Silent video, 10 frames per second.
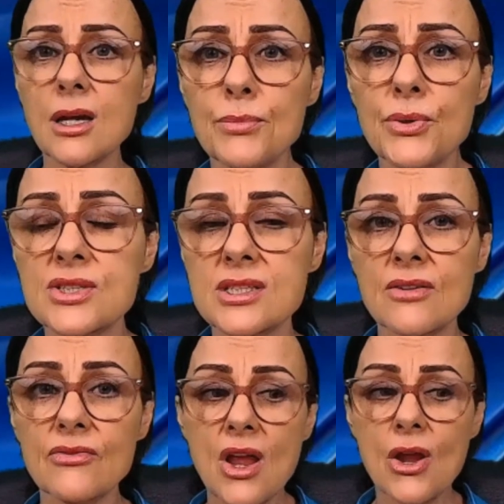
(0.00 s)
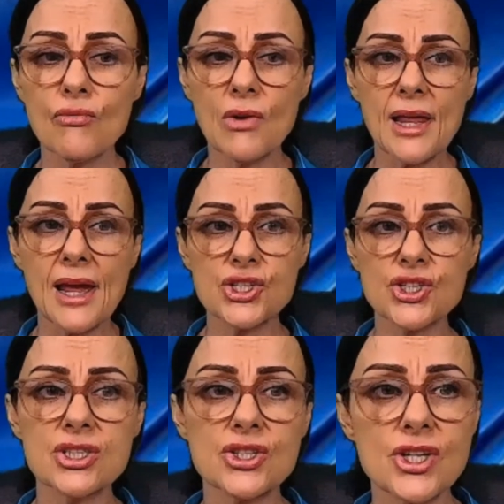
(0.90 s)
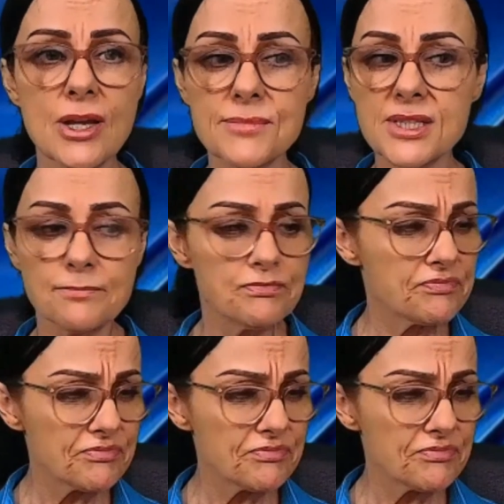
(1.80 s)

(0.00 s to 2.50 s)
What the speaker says: abusive relationships,